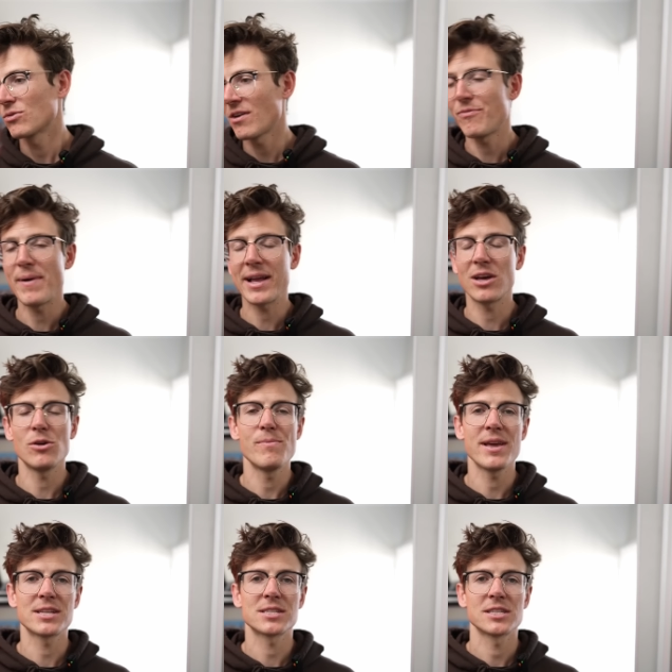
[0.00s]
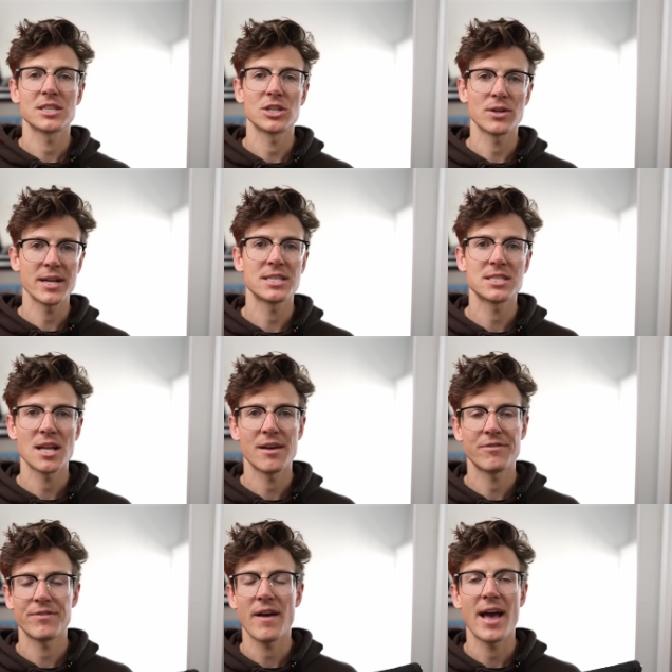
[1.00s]
Ruff Bike Co makes great
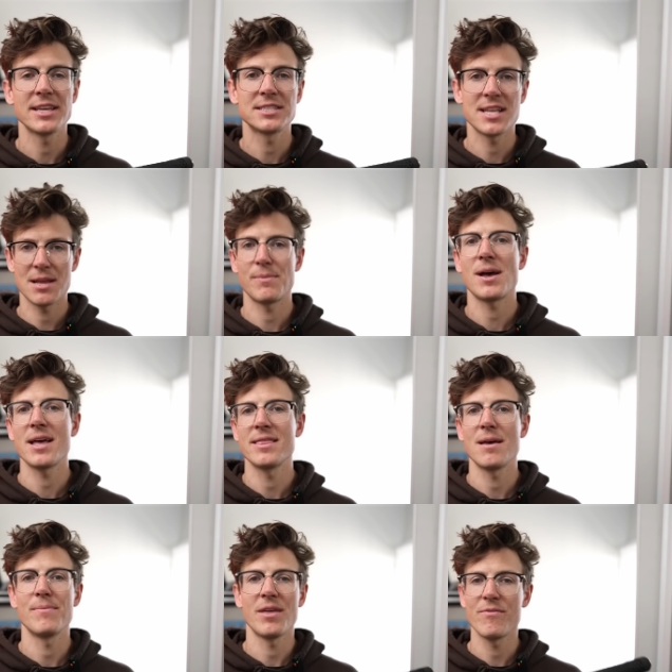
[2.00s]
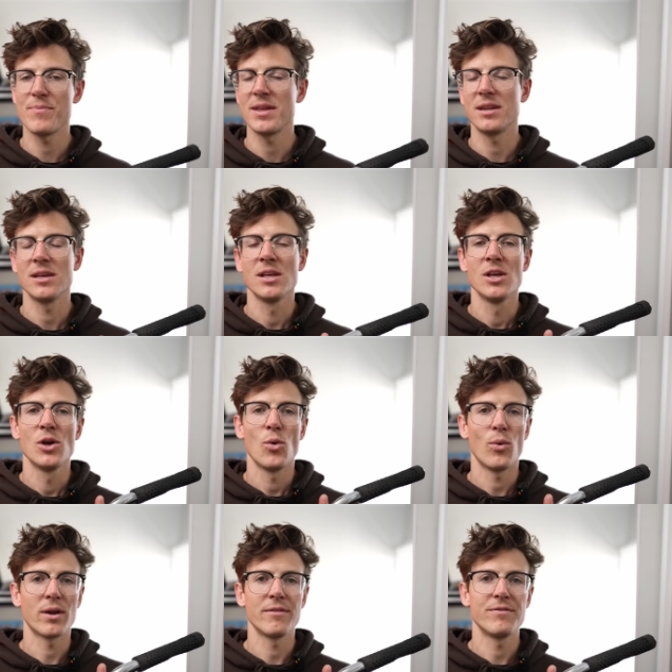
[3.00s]
stuff. I stand behind them. They've been
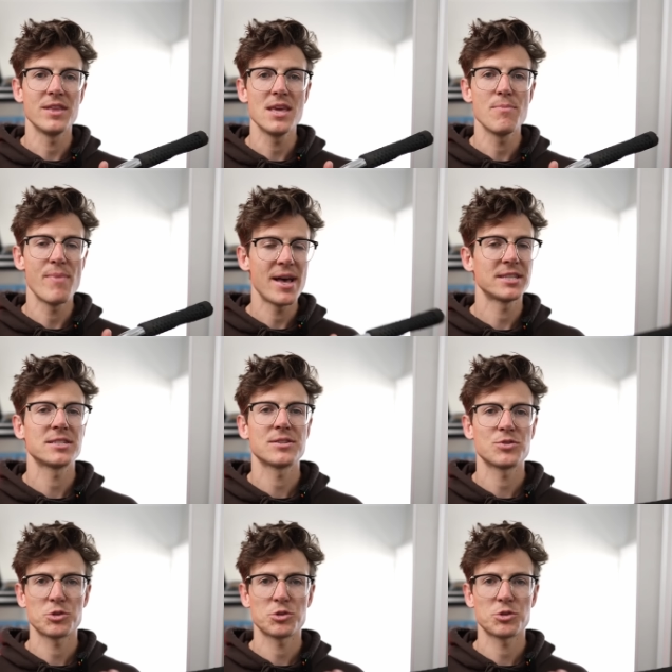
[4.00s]
one of the best